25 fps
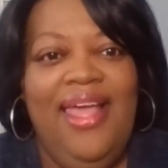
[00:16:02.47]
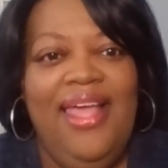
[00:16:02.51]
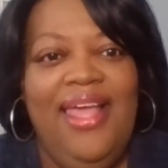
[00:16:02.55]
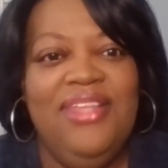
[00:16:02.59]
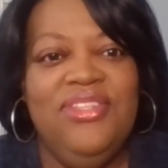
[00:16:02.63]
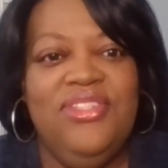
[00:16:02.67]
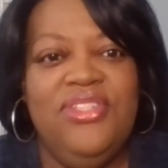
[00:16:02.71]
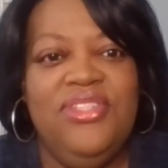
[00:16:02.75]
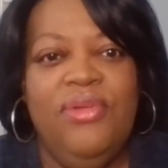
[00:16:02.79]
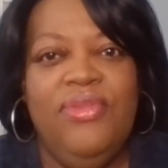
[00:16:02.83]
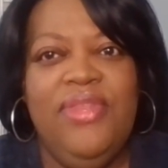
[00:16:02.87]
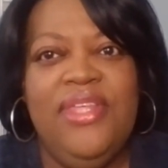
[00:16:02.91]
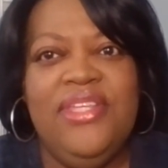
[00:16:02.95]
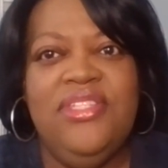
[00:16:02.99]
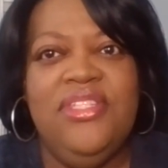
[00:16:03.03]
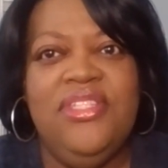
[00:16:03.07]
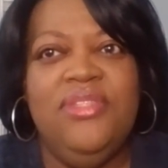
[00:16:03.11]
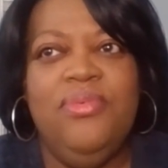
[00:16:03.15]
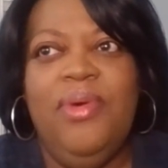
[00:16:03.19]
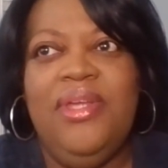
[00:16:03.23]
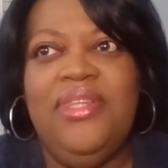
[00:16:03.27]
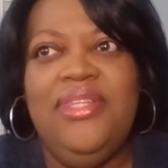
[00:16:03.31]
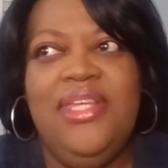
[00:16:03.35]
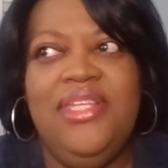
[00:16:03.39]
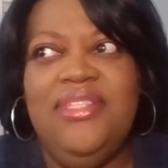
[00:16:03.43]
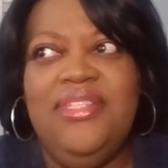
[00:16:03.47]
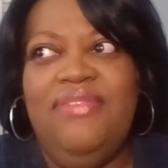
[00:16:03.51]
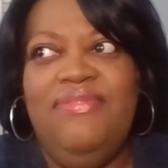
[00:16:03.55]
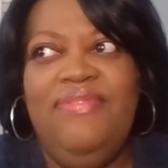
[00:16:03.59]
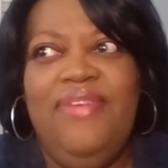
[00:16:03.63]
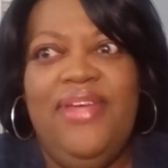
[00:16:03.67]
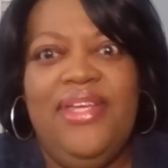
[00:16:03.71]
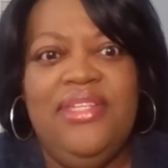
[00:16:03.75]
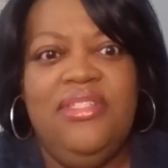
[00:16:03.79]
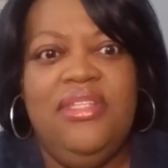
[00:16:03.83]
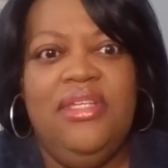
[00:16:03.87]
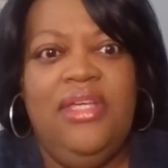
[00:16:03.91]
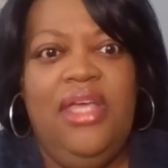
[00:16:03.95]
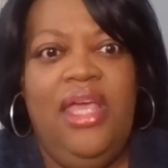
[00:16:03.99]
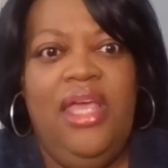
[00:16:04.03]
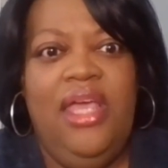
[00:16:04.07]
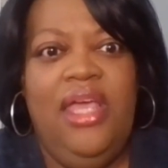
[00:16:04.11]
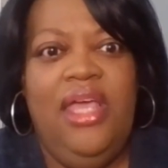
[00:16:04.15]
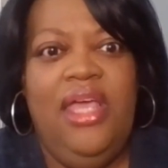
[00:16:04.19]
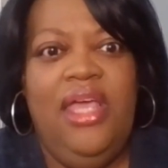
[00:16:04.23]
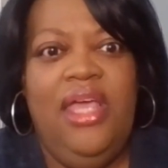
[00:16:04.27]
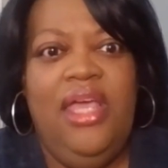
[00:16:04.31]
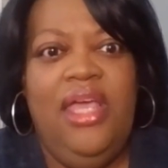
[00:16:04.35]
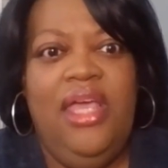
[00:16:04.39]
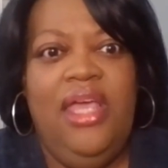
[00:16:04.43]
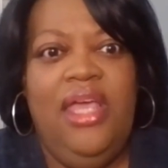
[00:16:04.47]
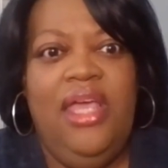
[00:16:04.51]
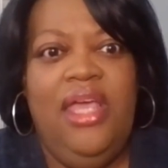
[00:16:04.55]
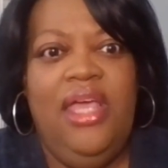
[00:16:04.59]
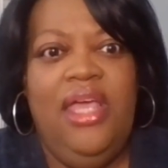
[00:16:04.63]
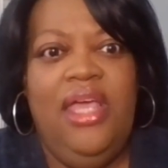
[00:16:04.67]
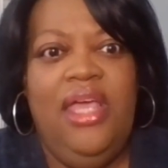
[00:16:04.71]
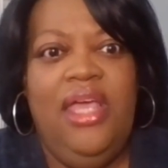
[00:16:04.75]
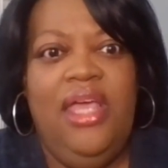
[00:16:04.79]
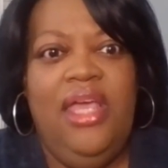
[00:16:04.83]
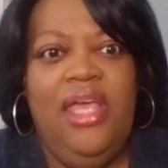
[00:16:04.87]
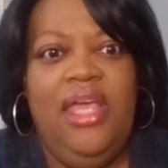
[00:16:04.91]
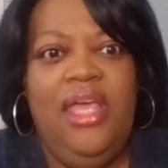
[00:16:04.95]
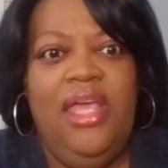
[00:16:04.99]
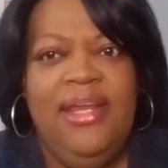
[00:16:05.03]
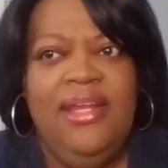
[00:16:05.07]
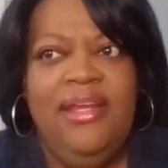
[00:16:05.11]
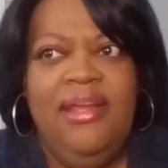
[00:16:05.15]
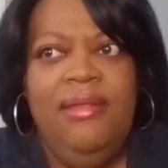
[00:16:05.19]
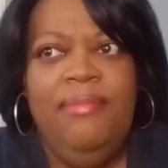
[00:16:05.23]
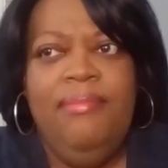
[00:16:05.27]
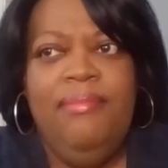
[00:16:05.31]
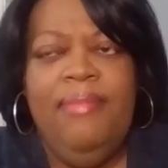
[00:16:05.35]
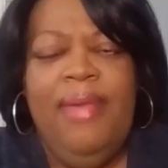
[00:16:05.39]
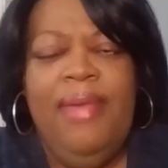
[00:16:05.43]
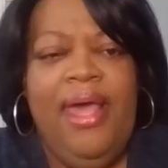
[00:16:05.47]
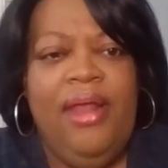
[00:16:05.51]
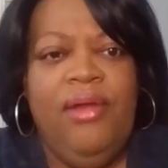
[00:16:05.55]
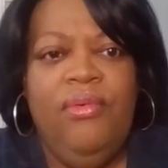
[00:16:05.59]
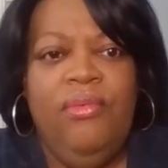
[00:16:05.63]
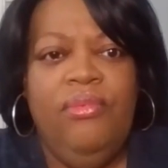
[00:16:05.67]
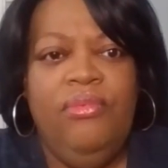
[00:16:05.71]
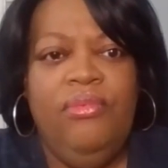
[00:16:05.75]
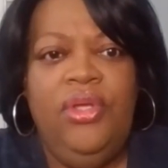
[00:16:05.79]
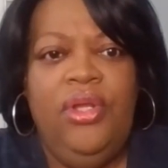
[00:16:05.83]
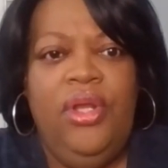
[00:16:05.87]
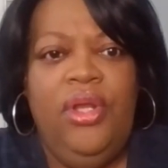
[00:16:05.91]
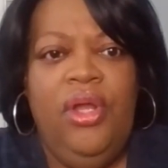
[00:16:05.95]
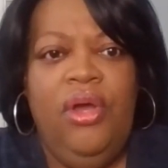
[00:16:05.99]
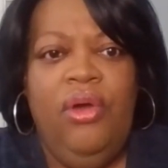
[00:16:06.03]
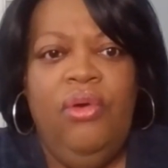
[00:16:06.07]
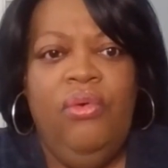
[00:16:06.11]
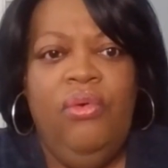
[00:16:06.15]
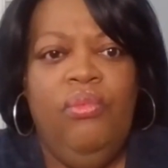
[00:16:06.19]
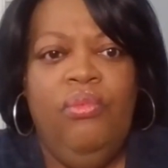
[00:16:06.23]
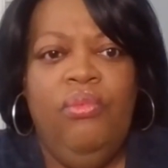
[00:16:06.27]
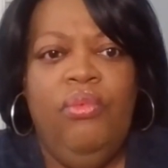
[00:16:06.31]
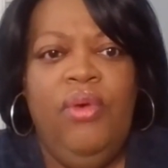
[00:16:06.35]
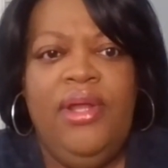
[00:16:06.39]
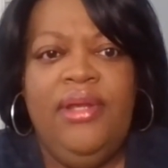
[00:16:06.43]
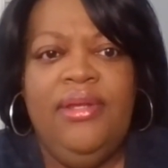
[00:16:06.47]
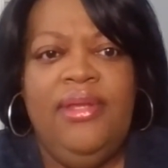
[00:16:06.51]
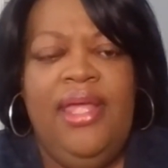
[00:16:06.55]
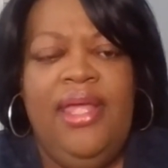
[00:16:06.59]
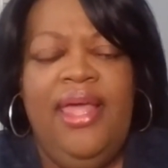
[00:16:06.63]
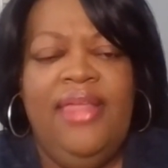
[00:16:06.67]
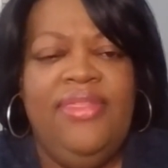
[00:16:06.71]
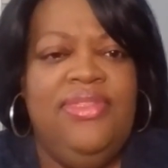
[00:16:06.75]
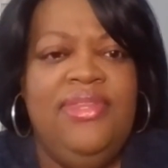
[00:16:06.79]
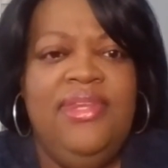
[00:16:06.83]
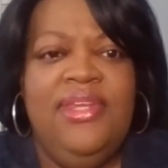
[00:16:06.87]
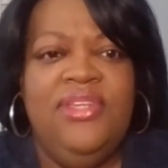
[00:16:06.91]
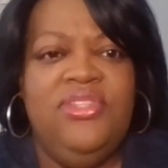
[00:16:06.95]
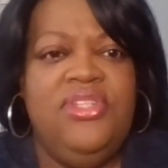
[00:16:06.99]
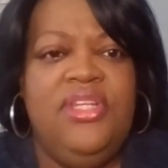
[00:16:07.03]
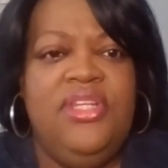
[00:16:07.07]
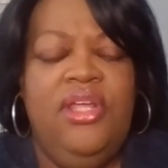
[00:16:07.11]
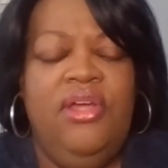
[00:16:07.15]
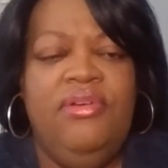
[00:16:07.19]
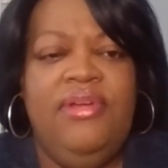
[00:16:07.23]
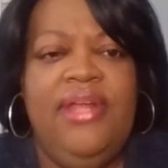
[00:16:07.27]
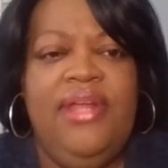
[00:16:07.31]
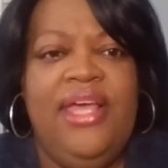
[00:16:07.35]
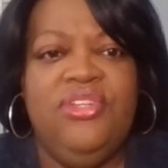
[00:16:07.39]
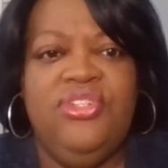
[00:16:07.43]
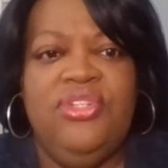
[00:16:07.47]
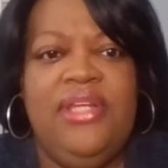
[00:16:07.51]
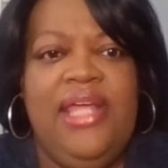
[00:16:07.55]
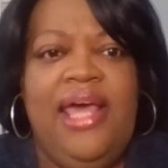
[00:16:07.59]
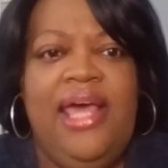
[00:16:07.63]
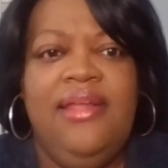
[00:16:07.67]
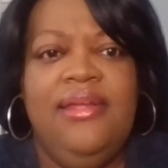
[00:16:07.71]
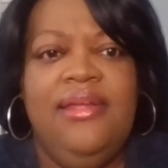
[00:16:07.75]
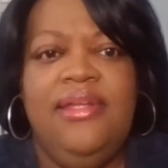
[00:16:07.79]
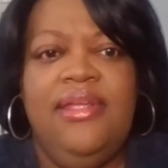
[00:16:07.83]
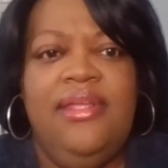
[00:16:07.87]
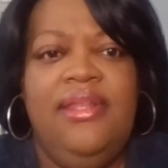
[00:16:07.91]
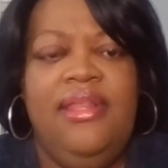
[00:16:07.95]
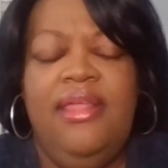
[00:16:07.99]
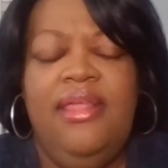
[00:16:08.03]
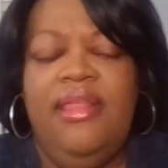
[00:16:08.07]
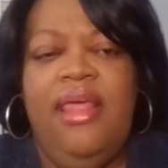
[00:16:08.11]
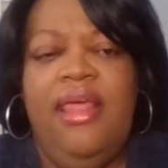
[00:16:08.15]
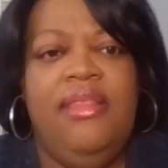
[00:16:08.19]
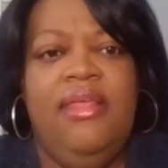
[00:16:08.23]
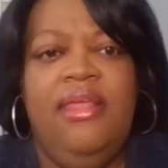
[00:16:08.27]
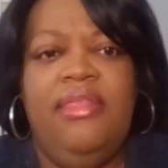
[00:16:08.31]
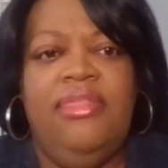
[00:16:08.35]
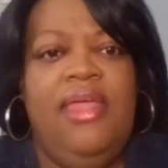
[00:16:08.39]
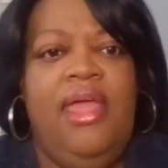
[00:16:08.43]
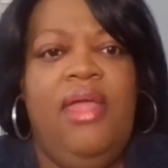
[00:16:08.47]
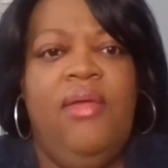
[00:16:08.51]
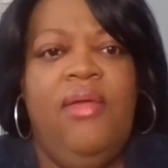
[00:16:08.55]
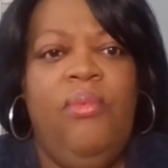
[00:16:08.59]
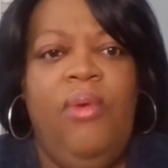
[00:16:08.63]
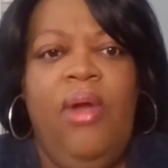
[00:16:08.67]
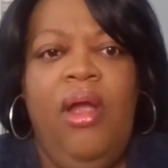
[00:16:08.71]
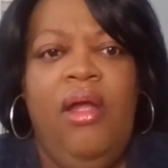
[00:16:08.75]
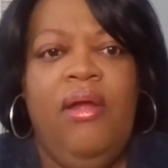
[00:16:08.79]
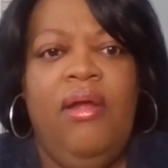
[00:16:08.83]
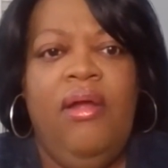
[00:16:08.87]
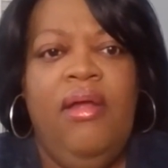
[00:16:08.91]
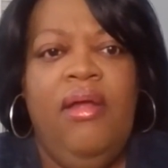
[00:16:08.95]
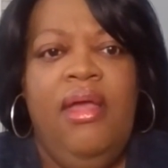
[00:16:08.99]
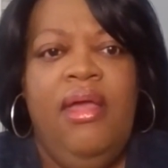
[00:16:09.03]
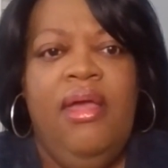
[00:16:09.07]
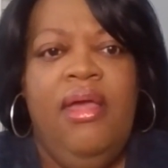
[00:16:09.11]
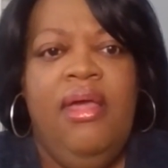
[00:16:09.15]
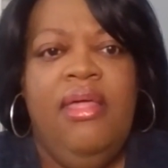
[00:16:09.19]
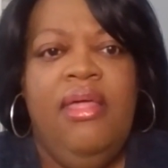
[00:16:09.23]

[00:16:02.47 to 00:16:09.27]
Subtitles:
And so this is what these investigators do. And it doesn't matter, what ethnicity or nationality that they were.